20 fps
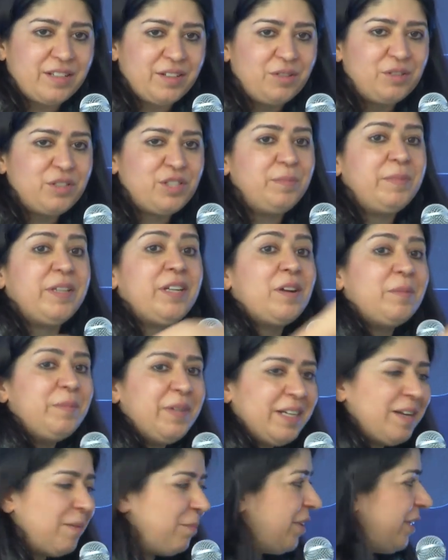You know, she may not be
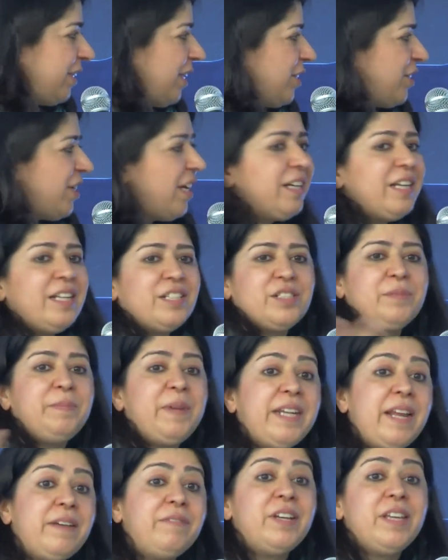an Amrita Sher-Gil, she may
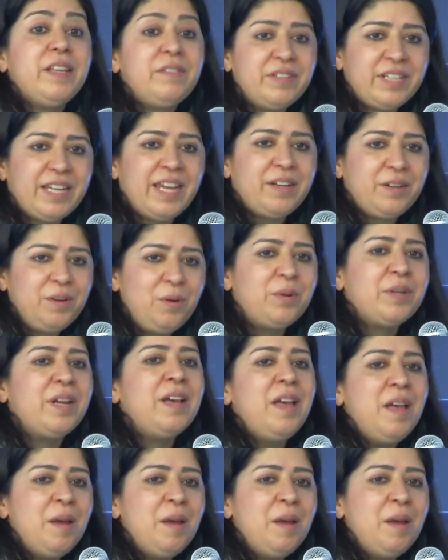never ever get known.